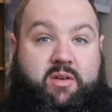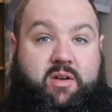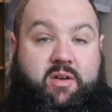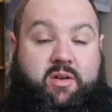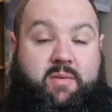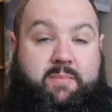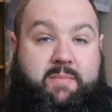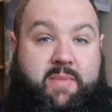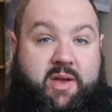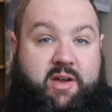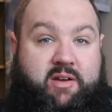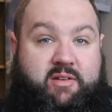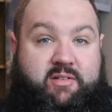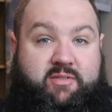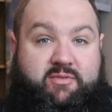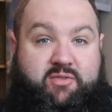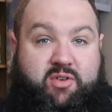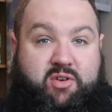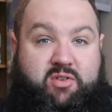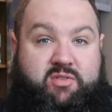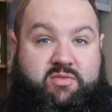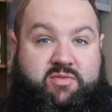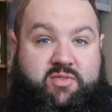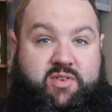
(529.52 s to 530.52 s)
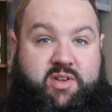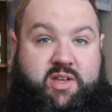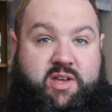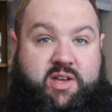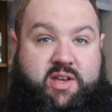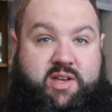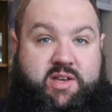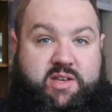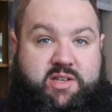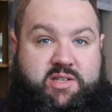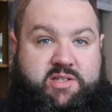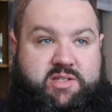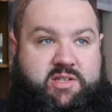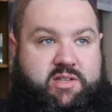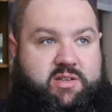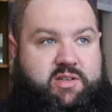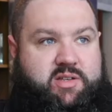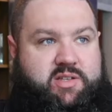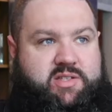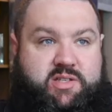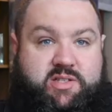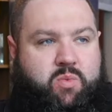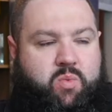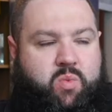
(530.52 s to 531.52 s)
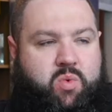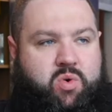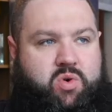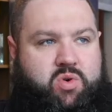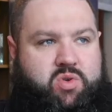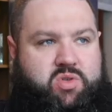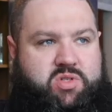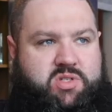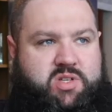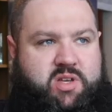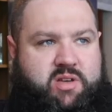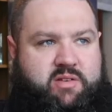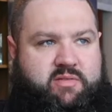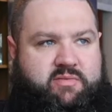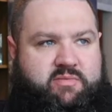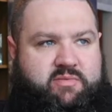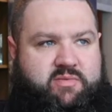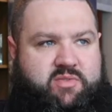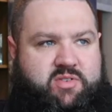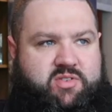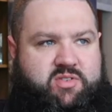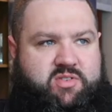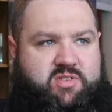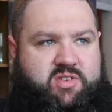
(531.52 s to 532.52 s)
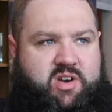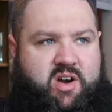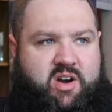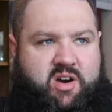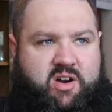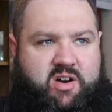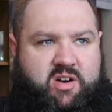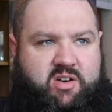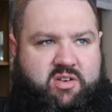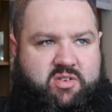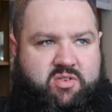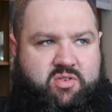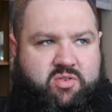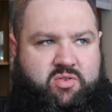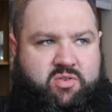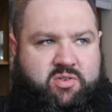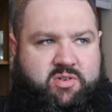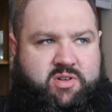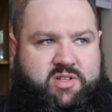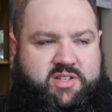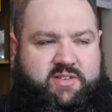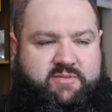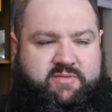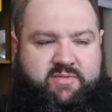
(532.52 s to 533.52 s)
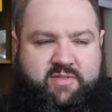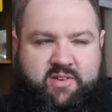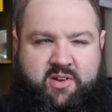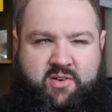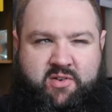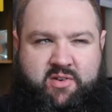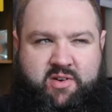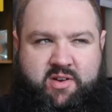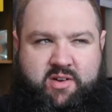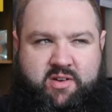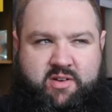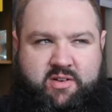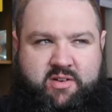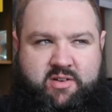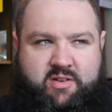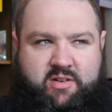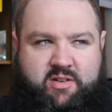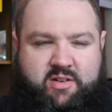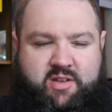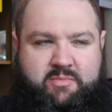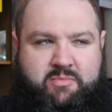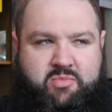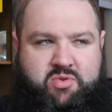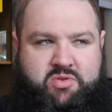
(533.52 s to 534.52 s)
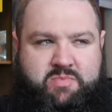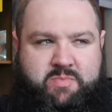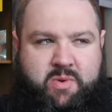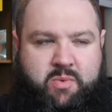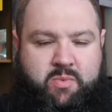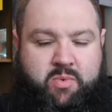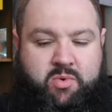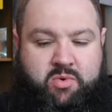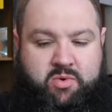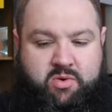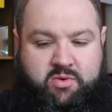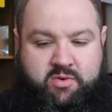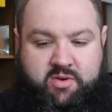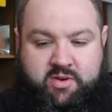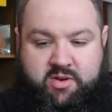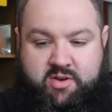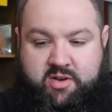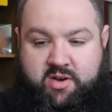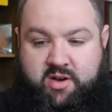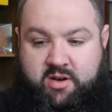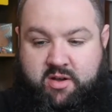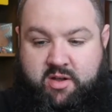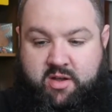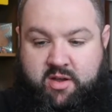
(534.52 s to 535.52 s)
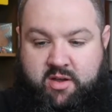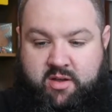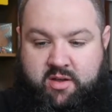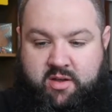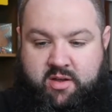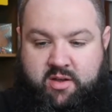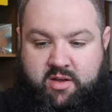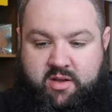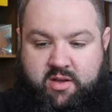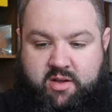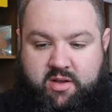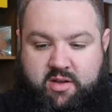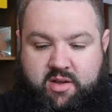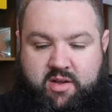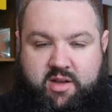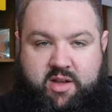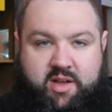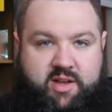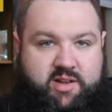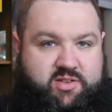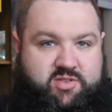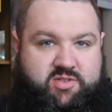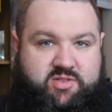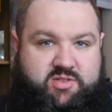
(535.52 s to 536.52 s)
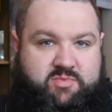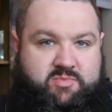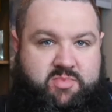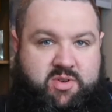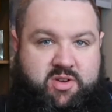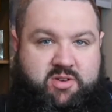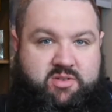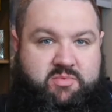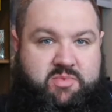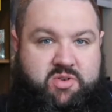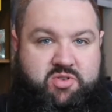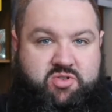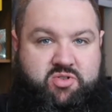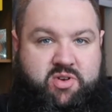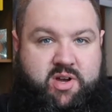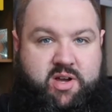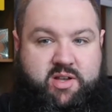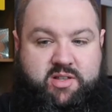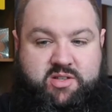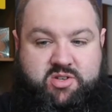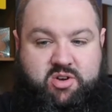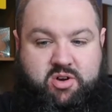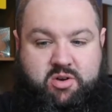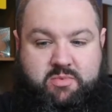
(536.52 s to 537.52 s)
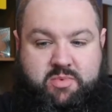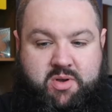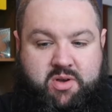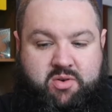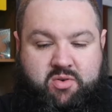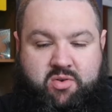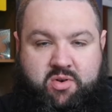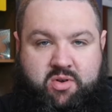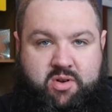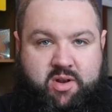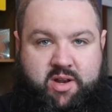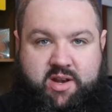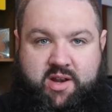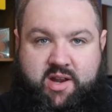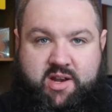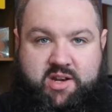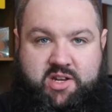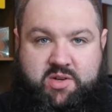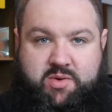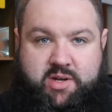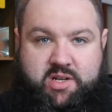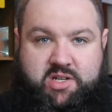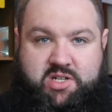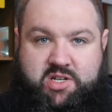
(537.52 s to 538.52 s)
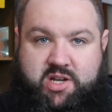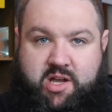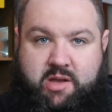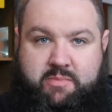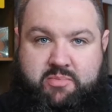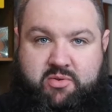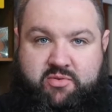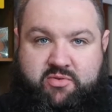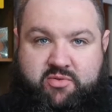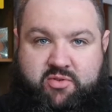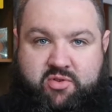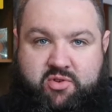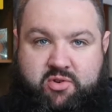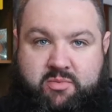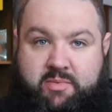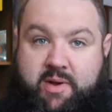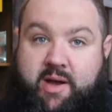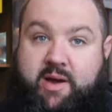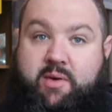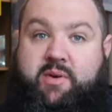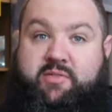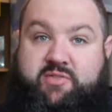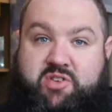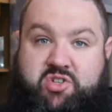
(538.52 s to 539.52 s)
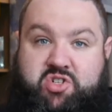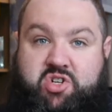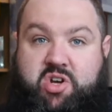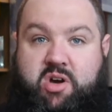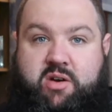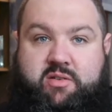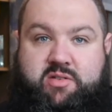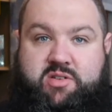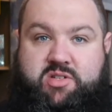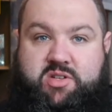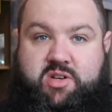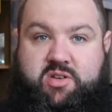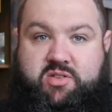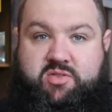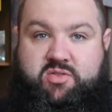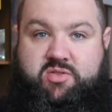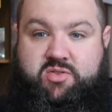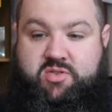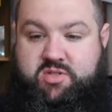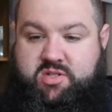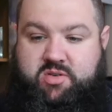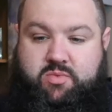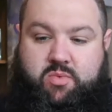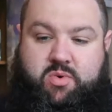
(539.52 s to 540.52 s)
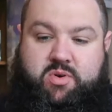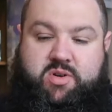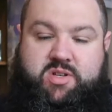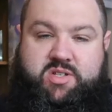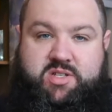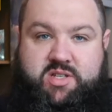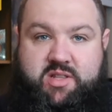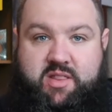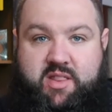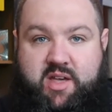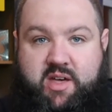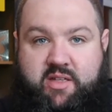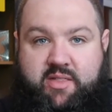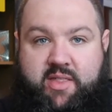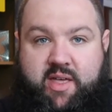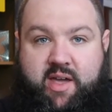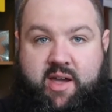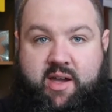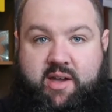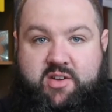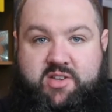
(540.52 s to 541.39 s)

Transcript: Mega Evolved, it is it water and dark, or is it flying and dark? It must be water and dark. It doesn't become a dragon type at all in any way, shape or form. However, Charizard does, so why isn't that there?